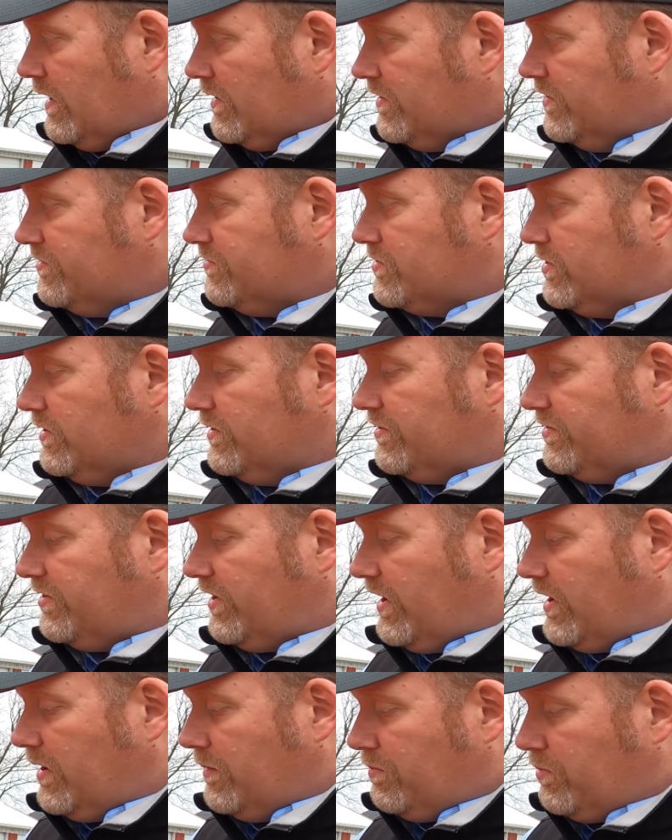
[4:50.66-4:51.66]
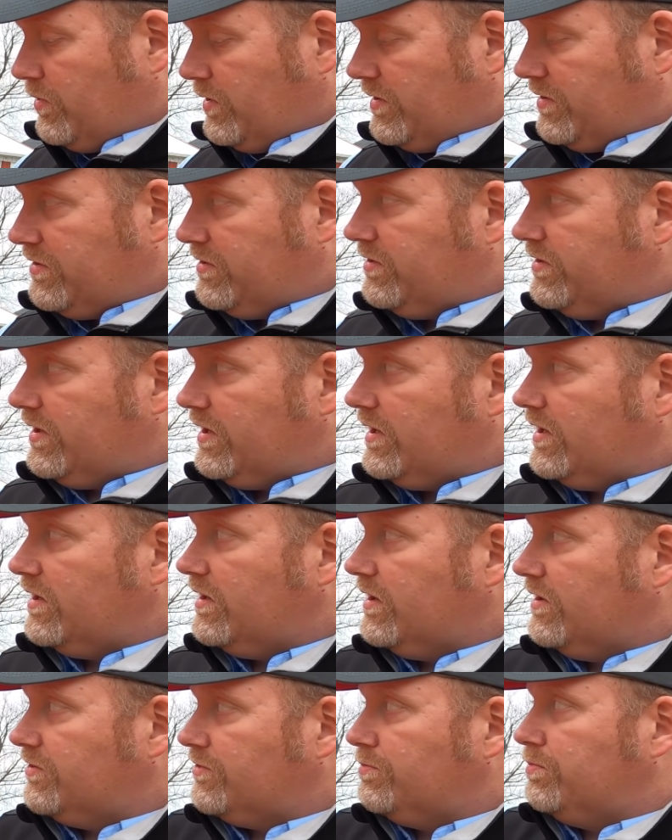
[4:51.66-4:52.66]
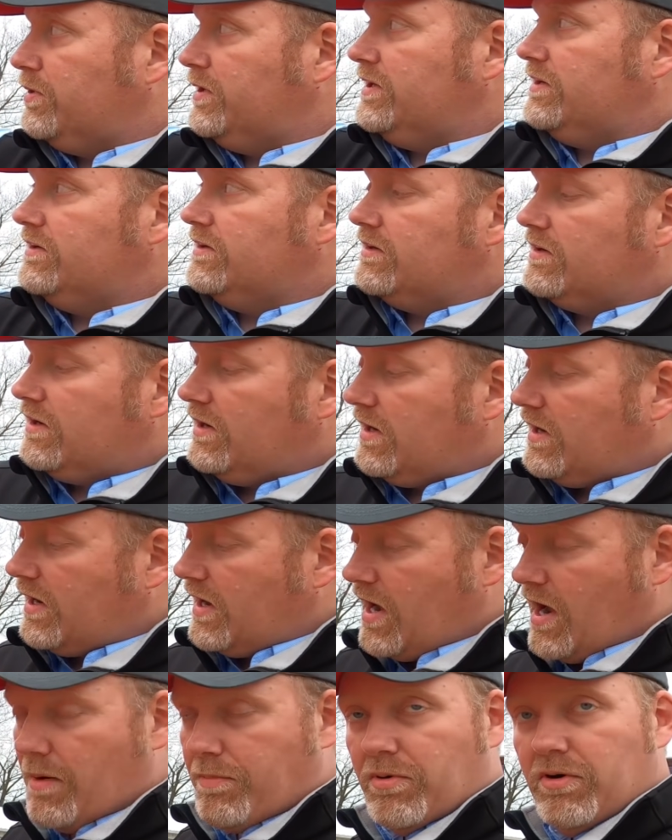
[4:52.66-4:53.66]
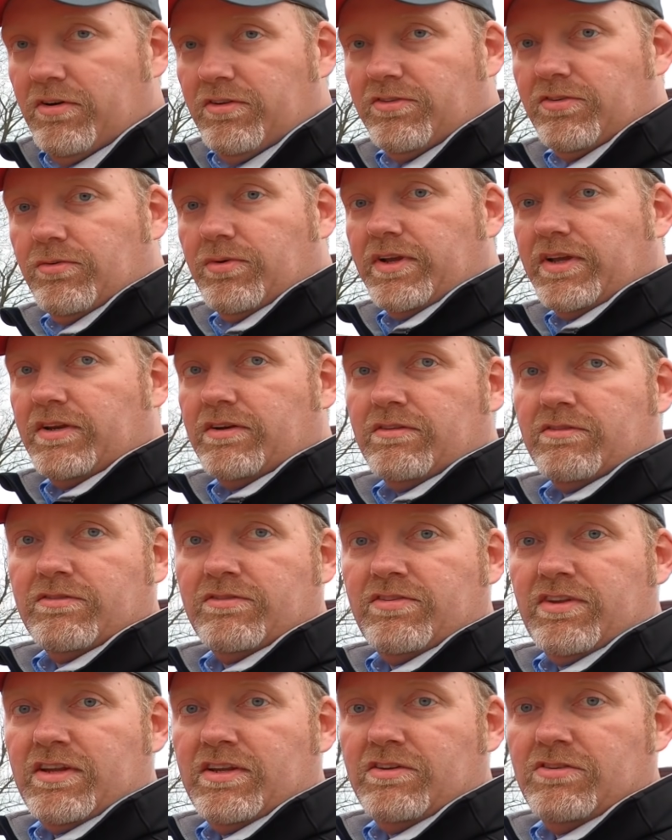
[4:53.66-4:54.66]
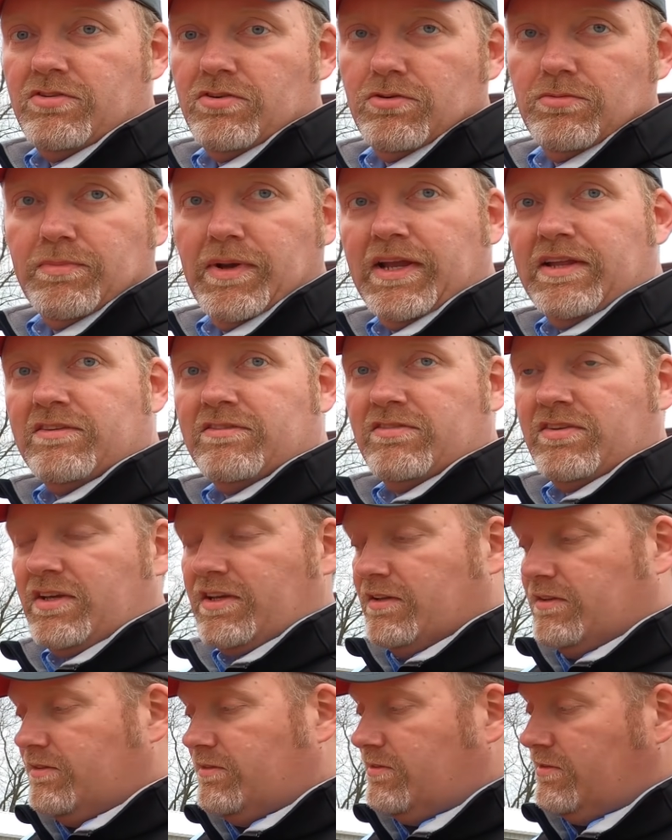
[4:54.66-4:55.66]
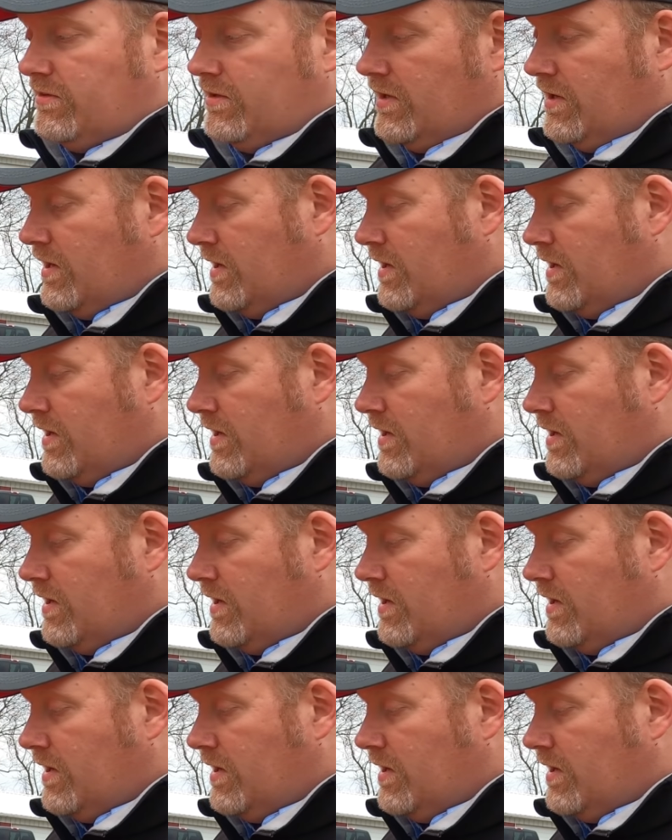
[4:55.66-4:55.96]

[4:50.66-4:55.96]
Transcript: This drill is set up with a split hopper, so we can seed 2 main seeds